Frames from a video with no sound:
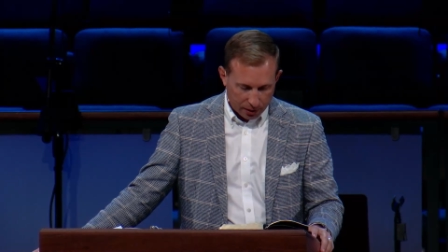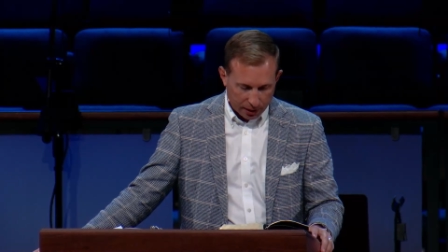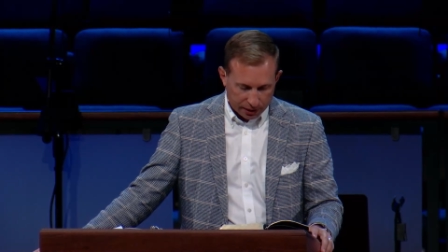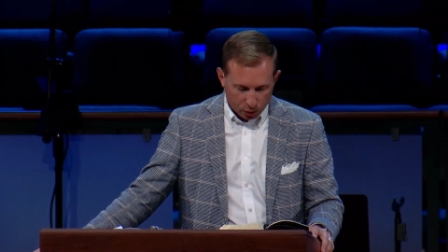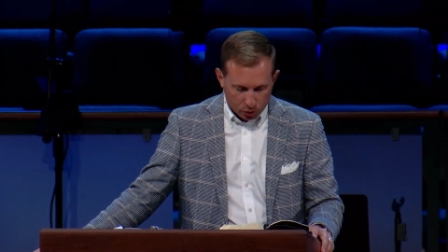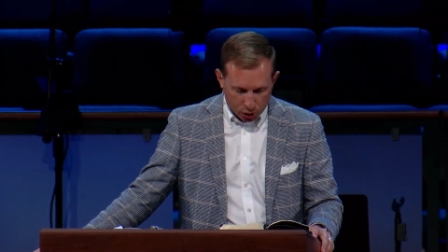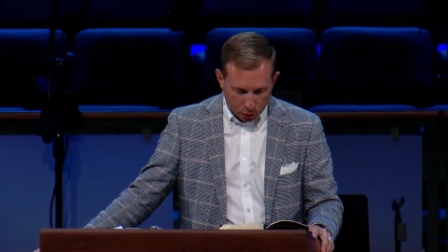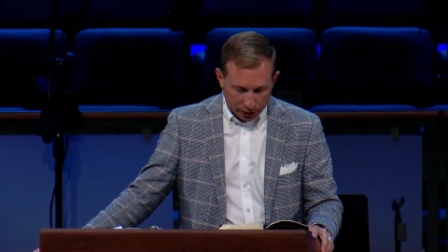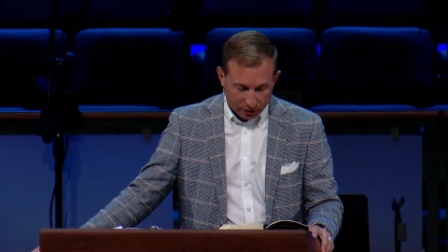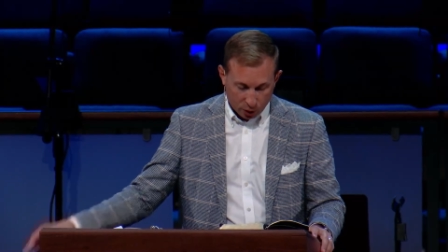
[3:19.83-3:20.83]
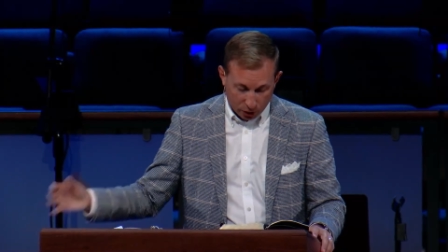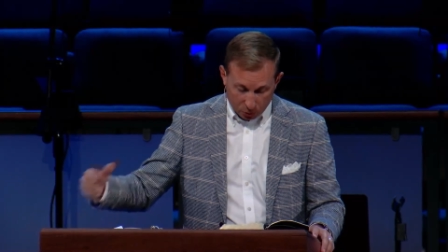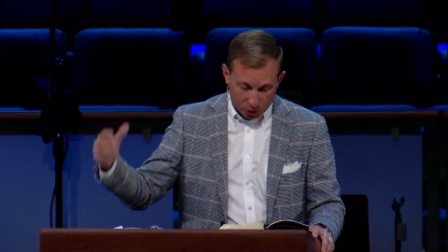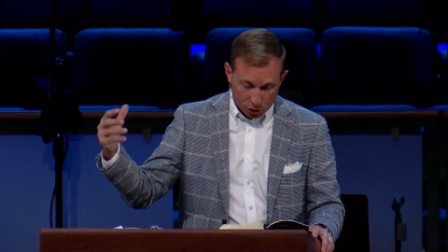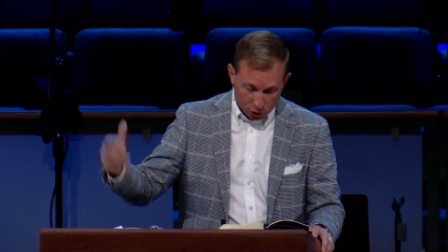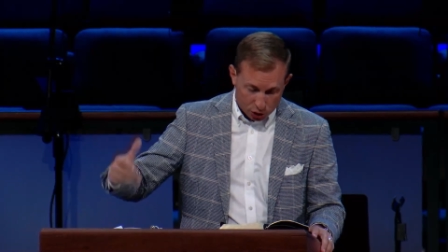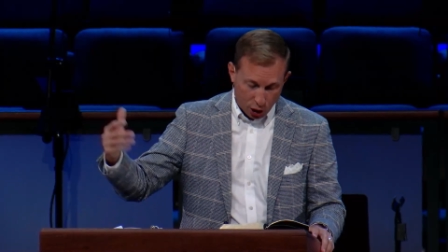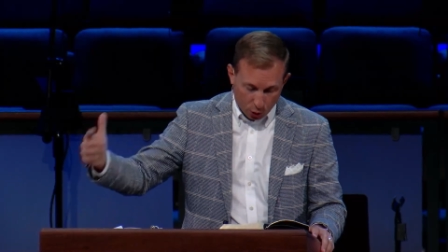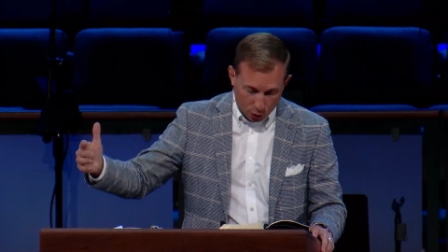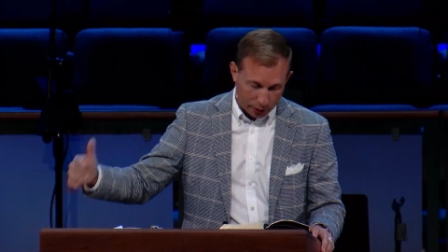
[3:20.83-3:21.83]
And he was grieved, or he was
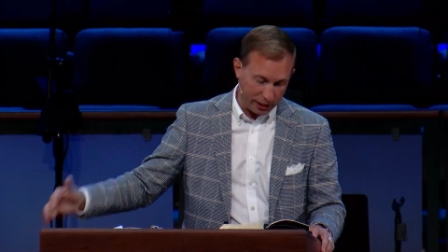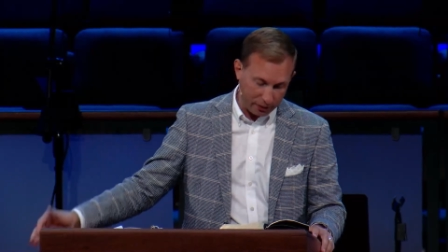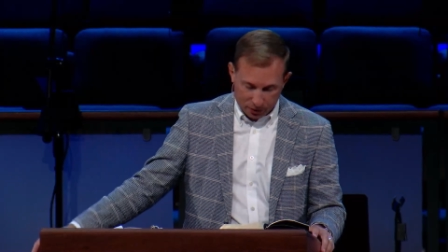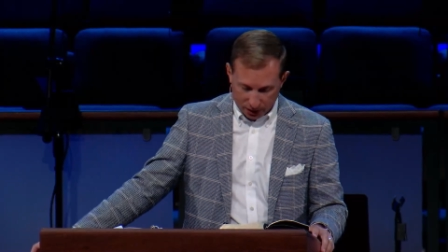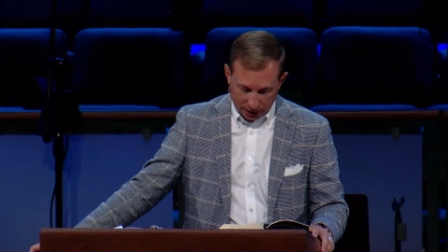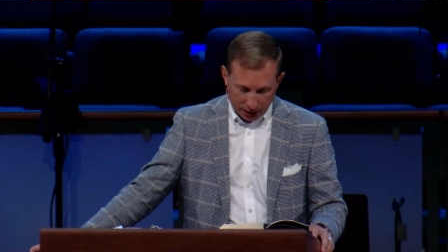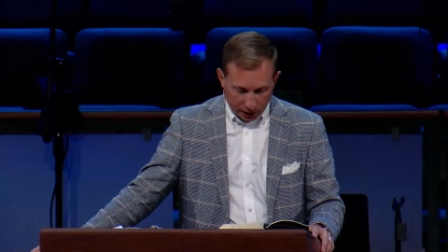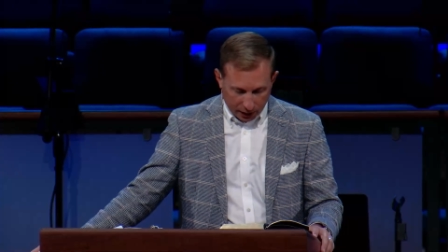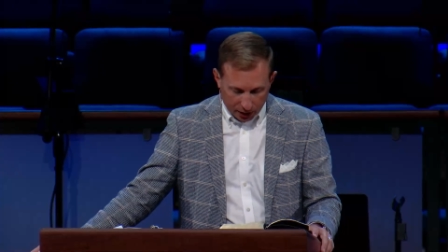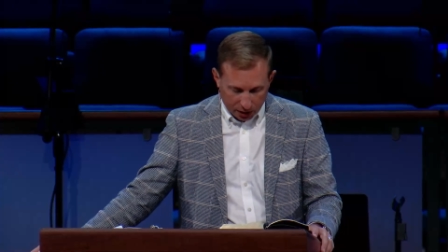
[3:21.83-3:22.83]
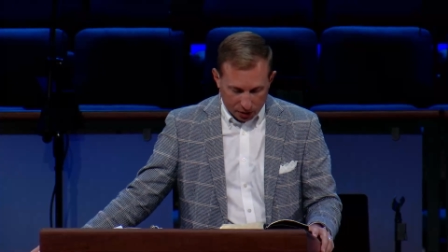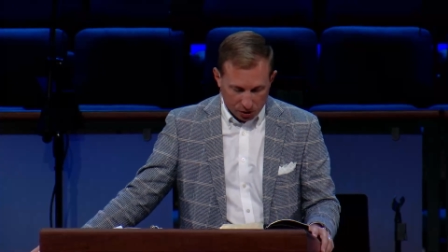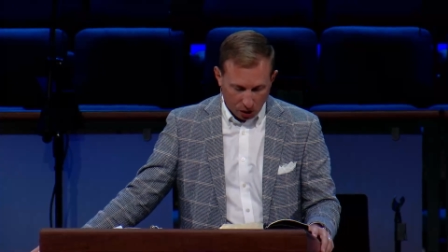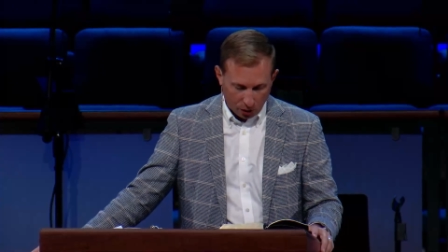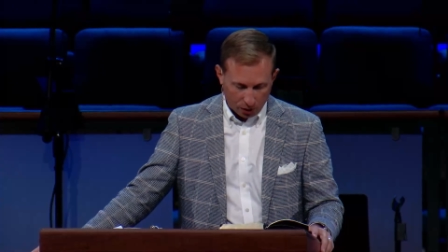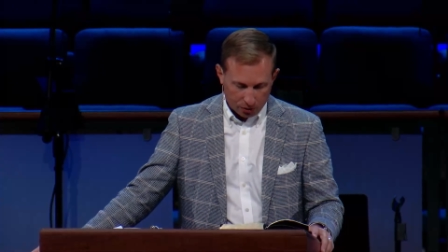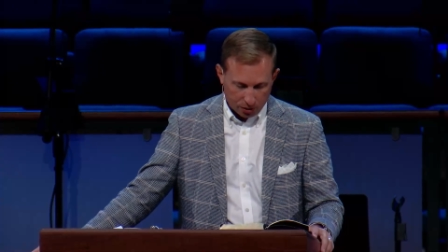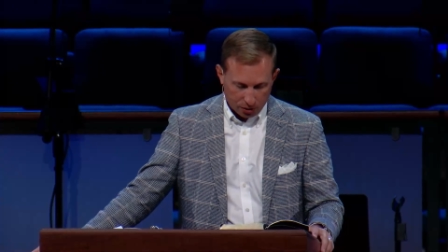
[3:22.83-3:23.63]
so grieved in his heart.